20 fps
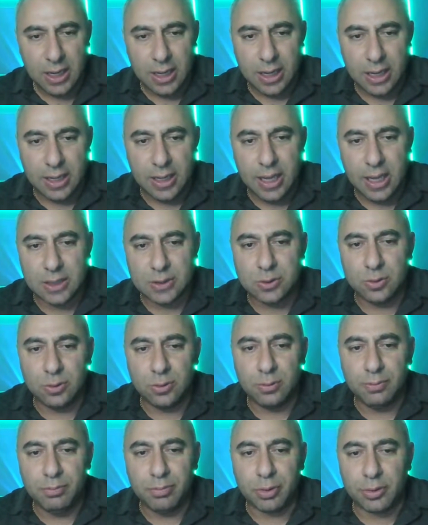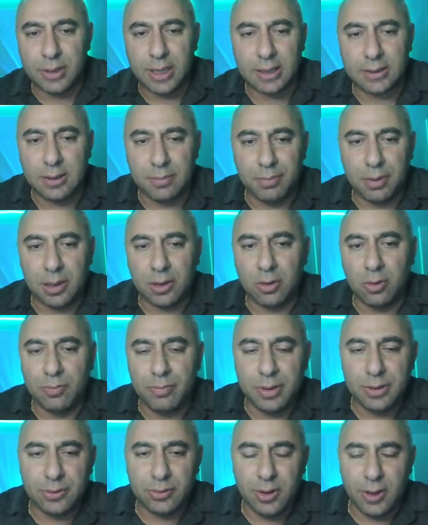and he has to protect the pawn on
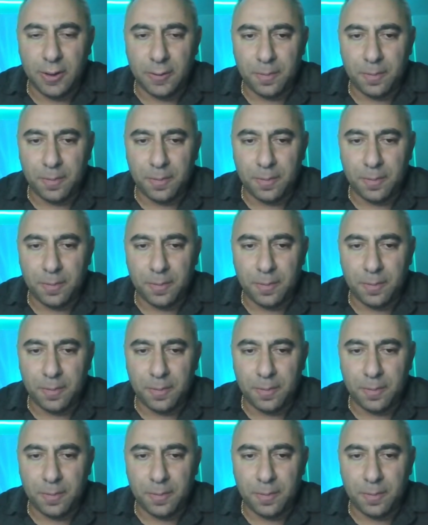b3,